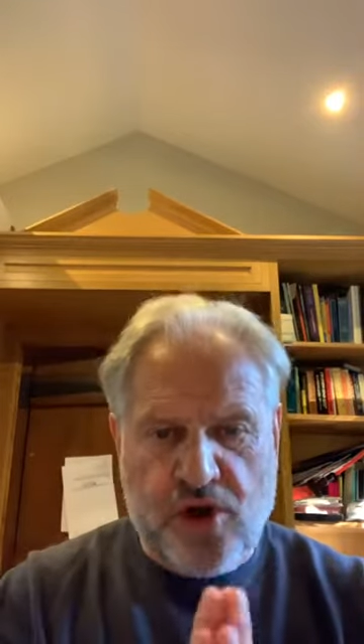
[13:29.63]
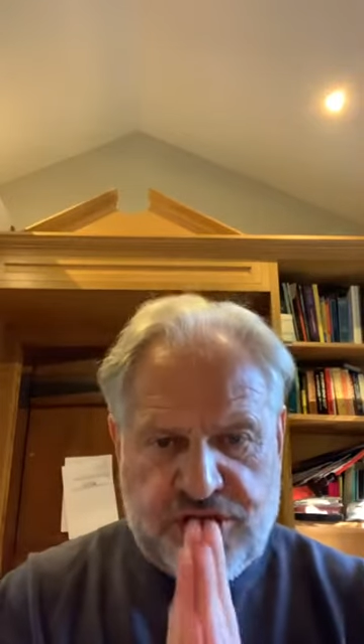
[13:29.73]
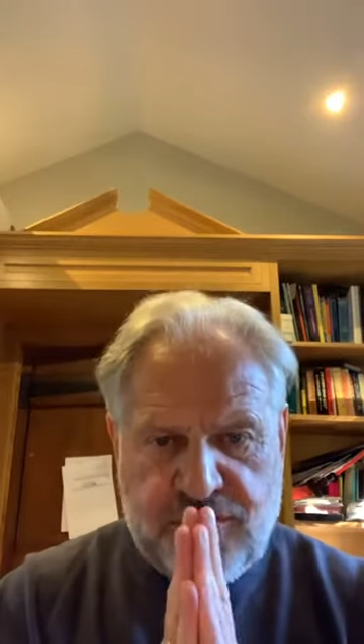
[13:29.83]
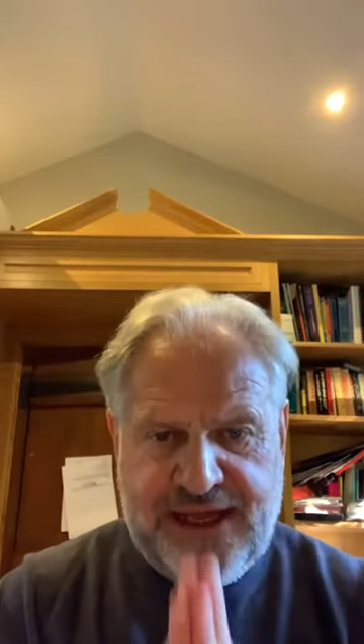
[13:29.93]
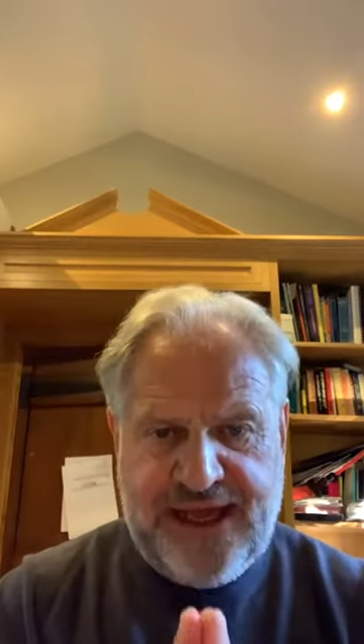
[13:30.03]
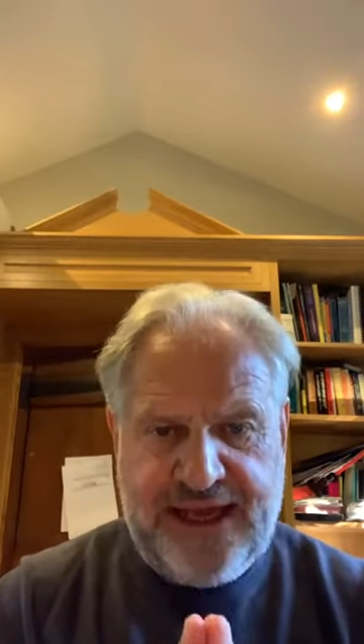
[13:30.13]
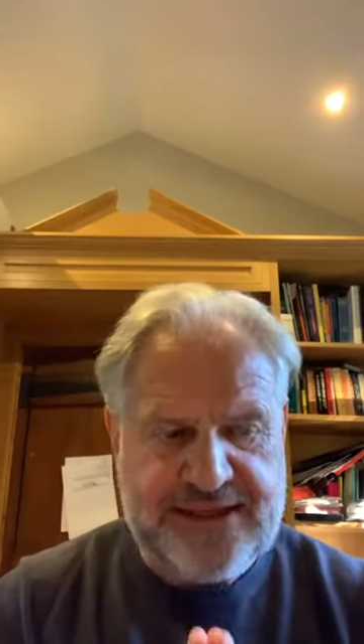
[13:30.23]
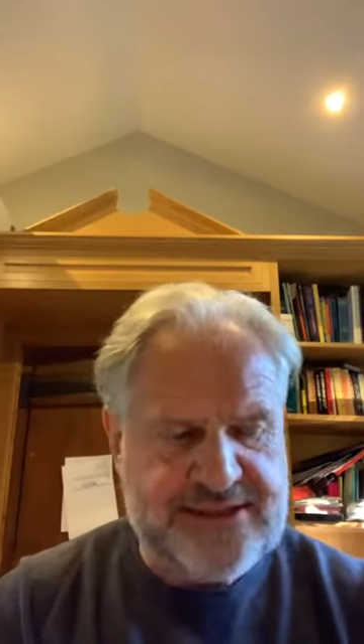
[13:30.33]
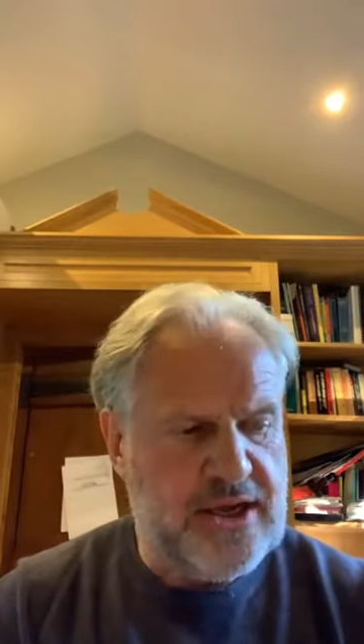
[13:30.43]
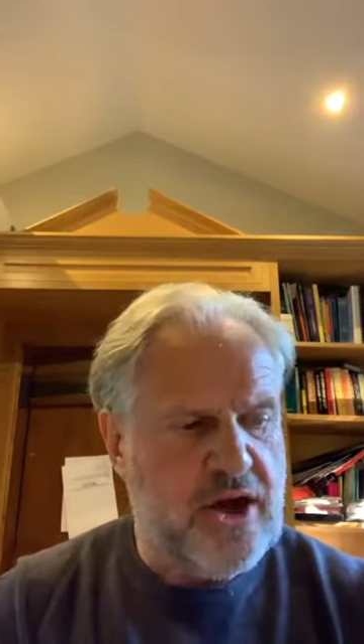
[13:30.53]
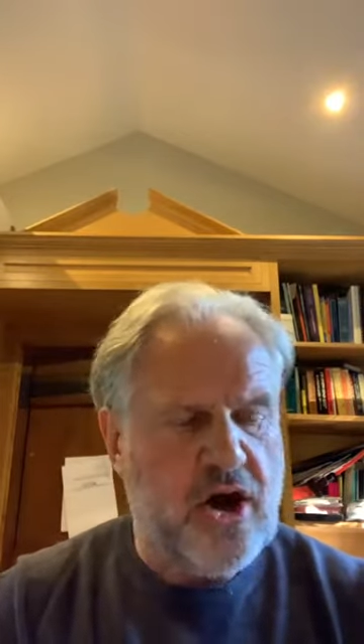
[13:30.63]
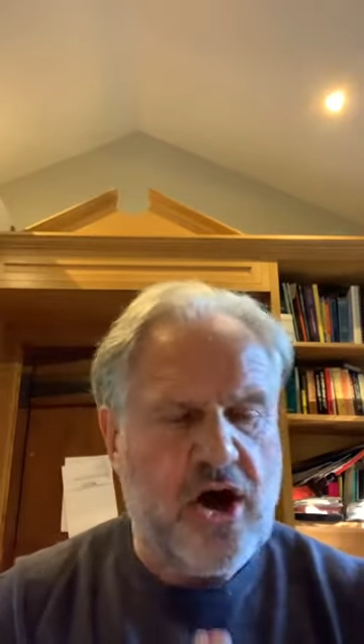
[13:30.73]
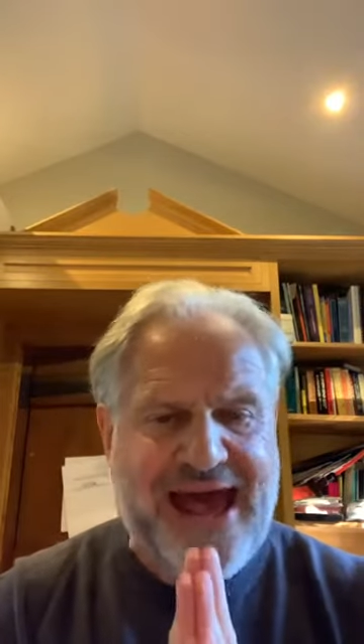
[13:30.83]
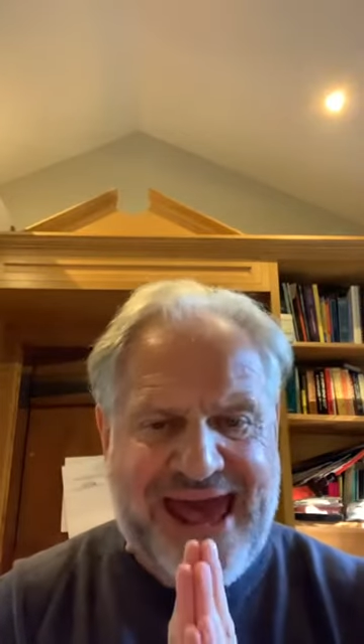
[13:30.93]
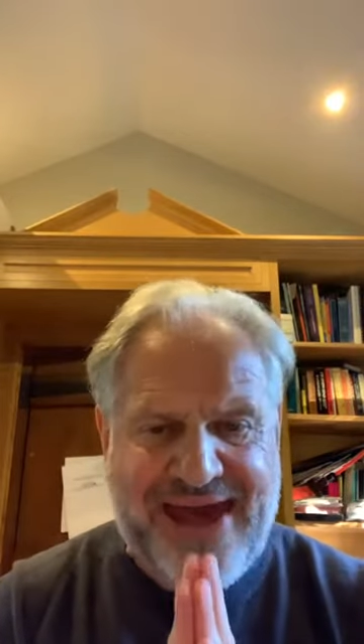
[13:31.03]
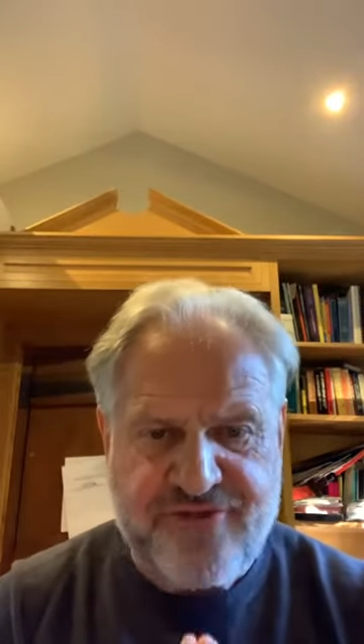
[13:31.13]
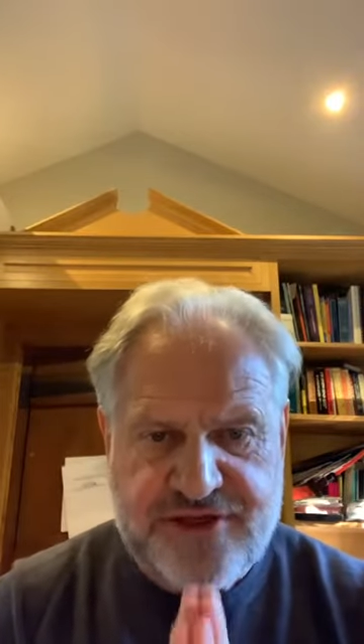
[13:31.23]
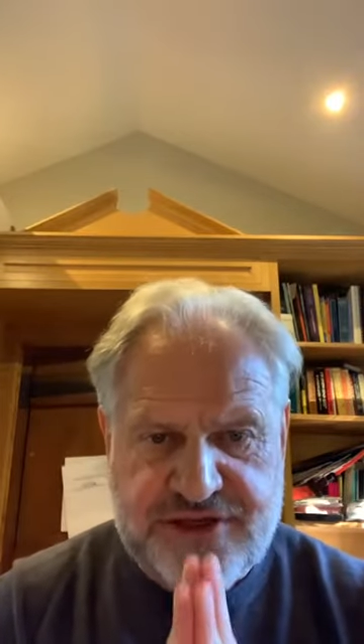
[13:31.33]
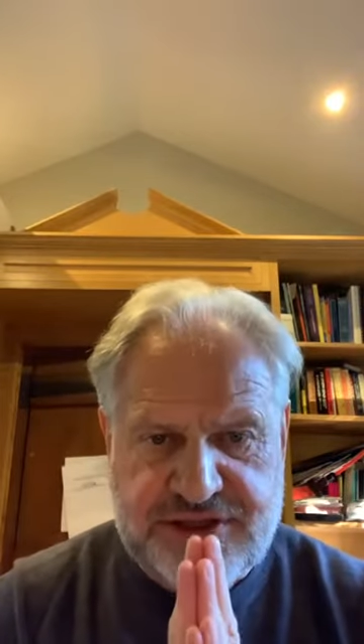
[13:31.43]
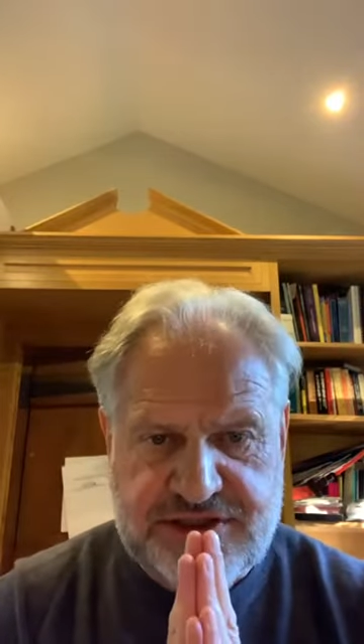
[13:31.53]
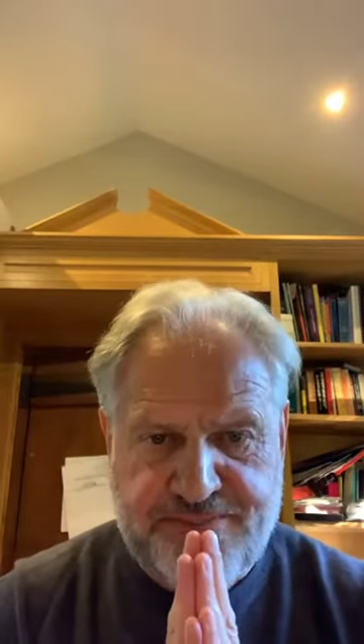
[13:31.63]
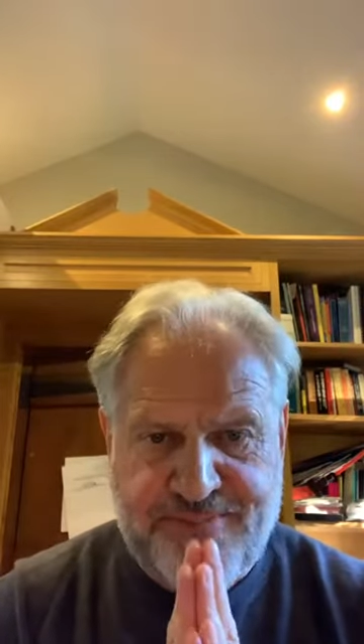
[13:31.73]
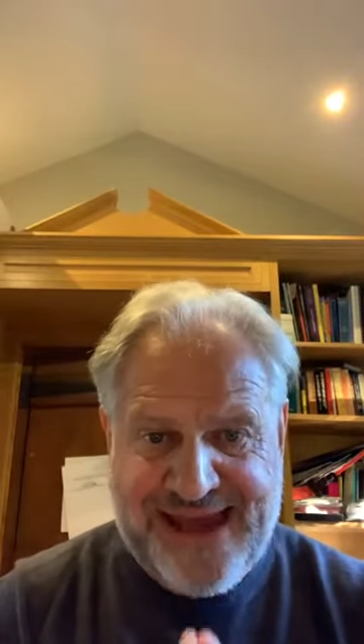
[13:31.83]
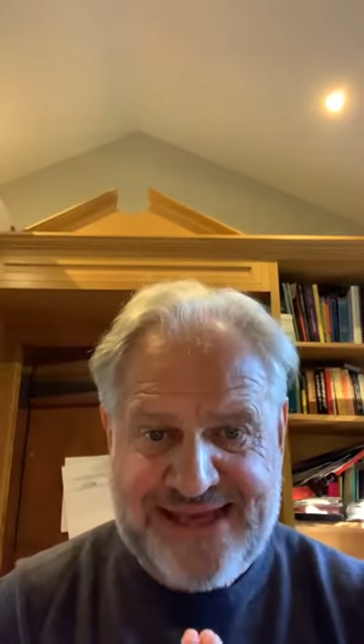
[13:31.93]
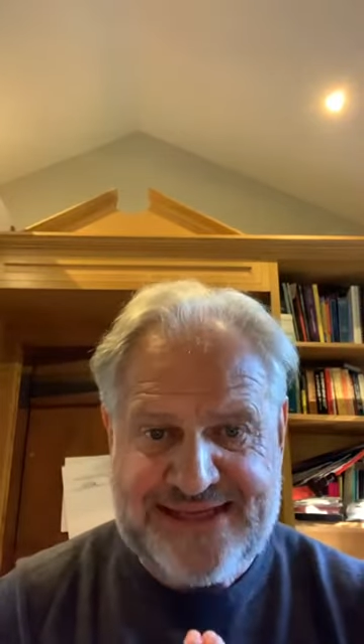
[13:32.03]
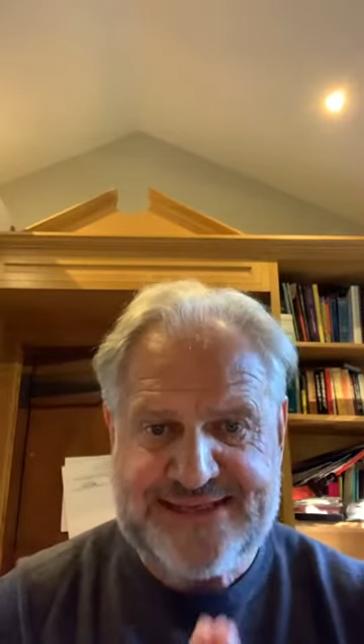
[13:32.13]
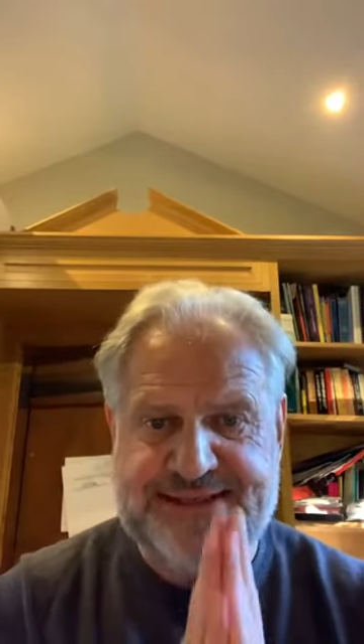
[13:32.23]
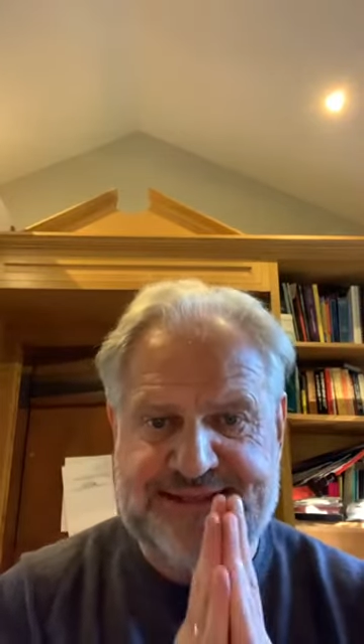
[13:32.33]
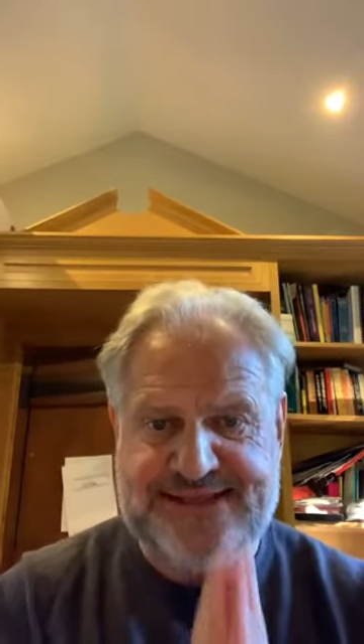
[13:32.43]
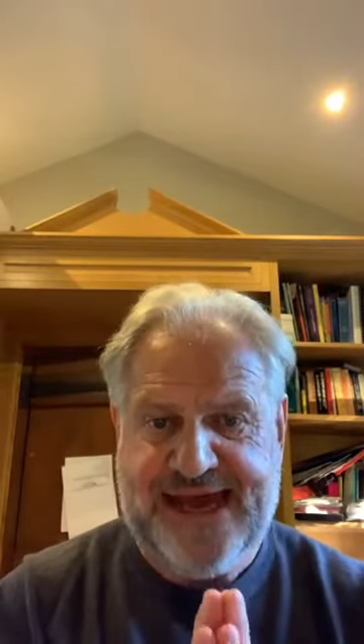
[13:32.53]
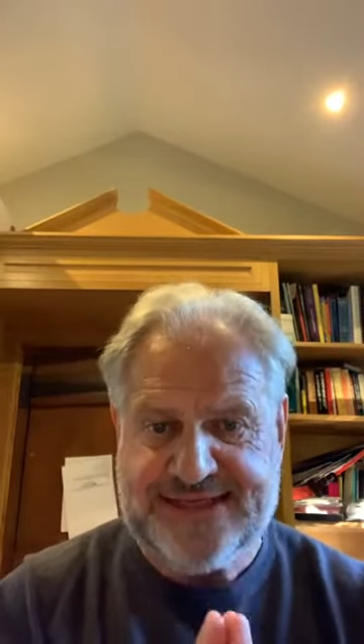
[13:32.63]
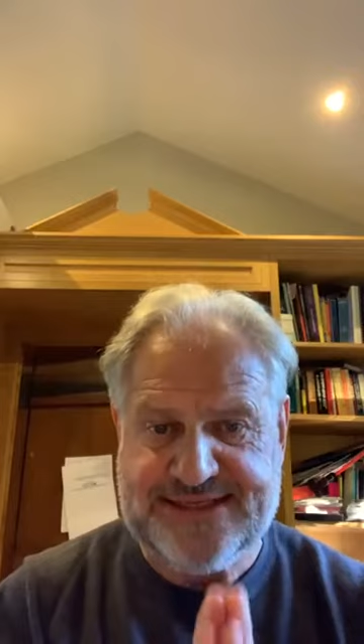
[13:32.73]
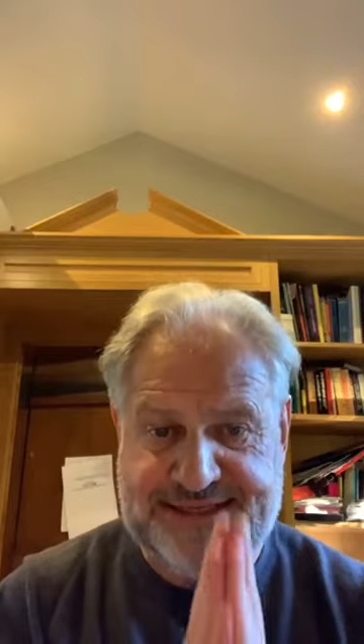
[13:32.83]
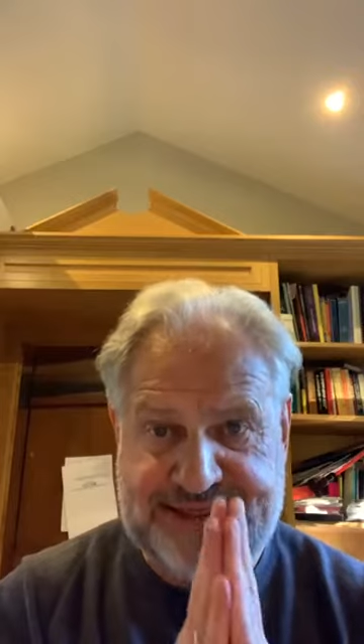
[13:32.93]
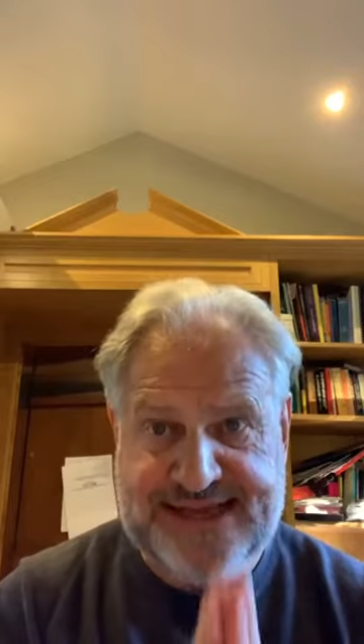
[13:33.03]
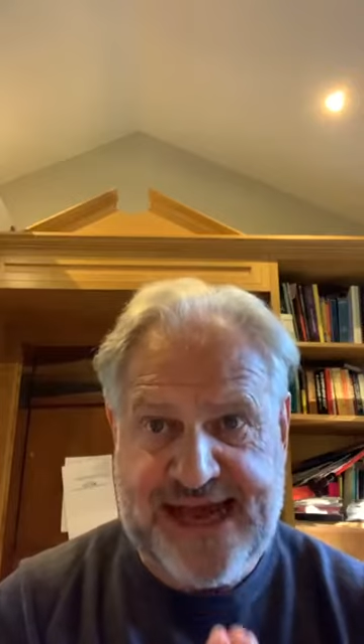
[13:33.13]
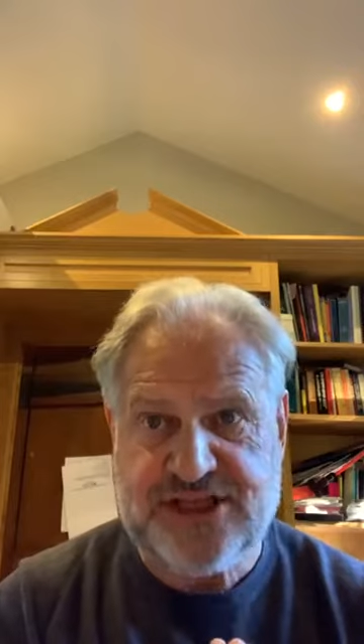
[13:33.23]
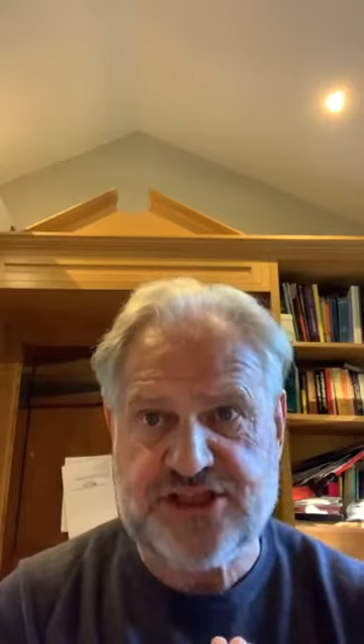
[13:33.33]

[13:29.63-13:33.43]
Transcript: What you need are evidence-based tests.